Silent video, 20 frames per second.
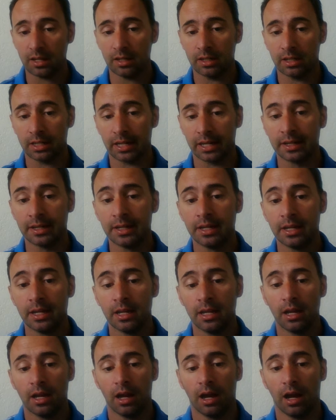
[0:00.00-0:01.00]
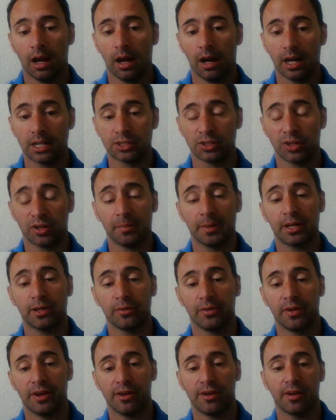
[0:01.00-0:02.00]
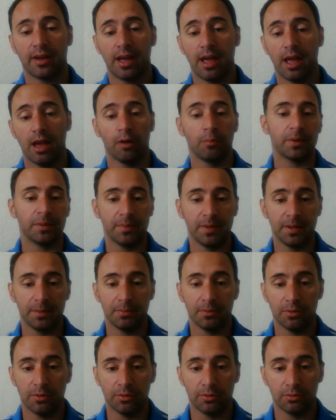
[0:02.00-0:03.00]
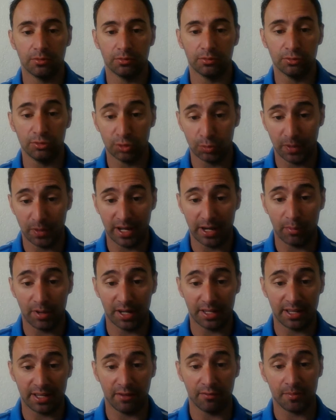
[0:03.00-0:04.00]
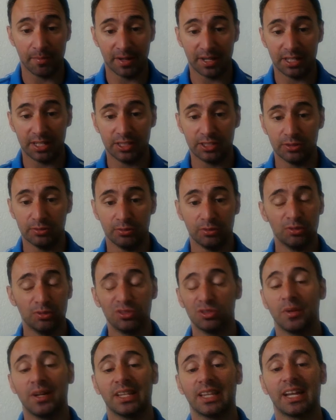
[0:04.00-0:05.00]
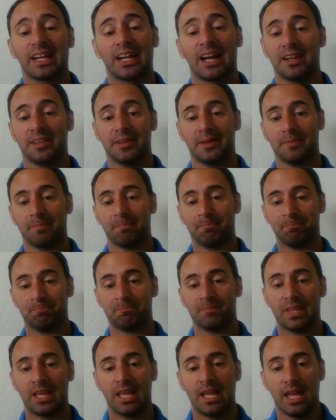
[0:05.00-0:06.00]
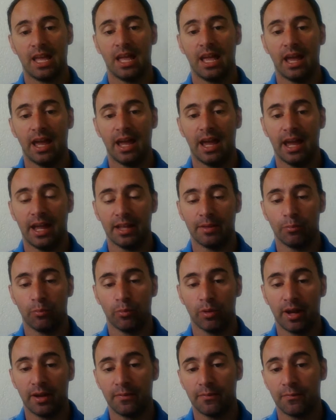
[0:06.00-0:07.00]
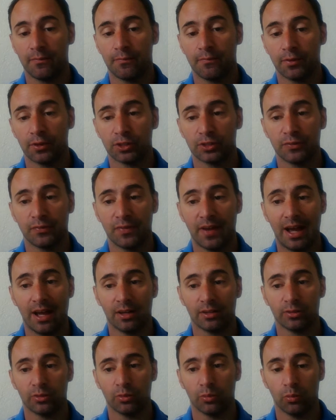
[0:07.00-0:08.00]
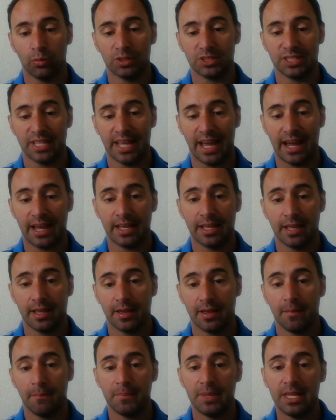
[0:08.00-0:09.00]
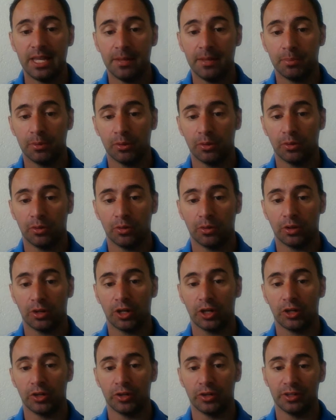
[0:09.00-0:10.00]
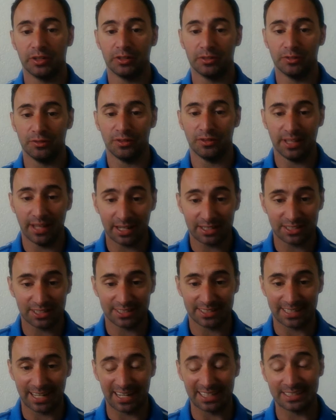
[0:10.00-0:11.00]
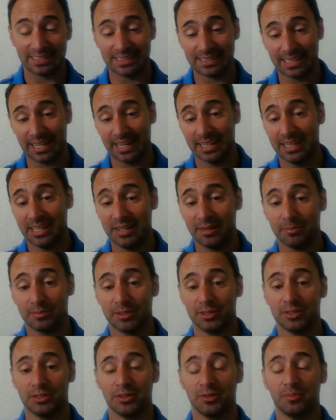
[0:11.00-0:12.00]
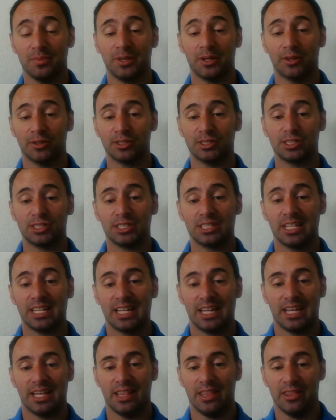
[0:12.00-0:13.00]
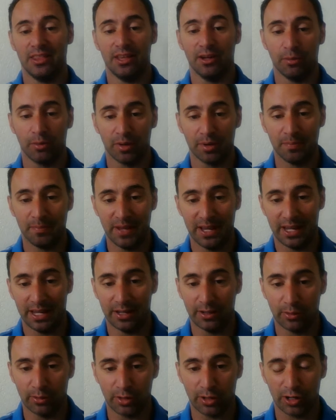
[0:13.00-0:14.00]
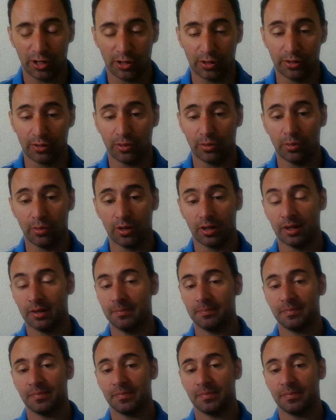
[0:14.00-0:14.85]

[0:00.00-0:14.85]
Okay. I started my career helping people lose weight. I wanted everybody to lose weight like I did. And what I first found was that people couldn't do the exercises that I needed them to do because they were in pain or hurt, or